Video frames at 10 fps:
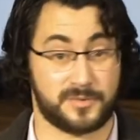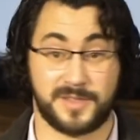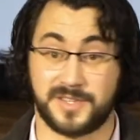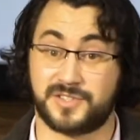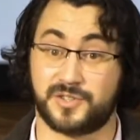I
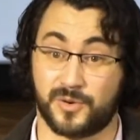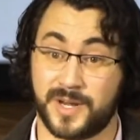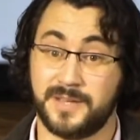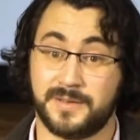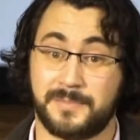read this
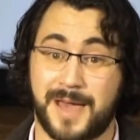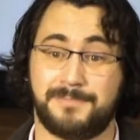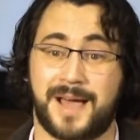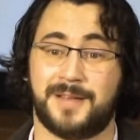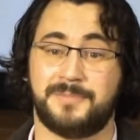story about
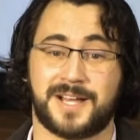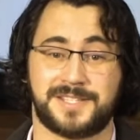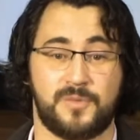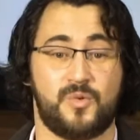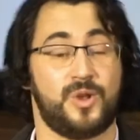Balaam and I
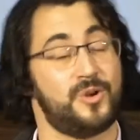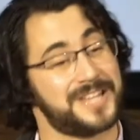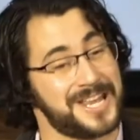said, well, Lord,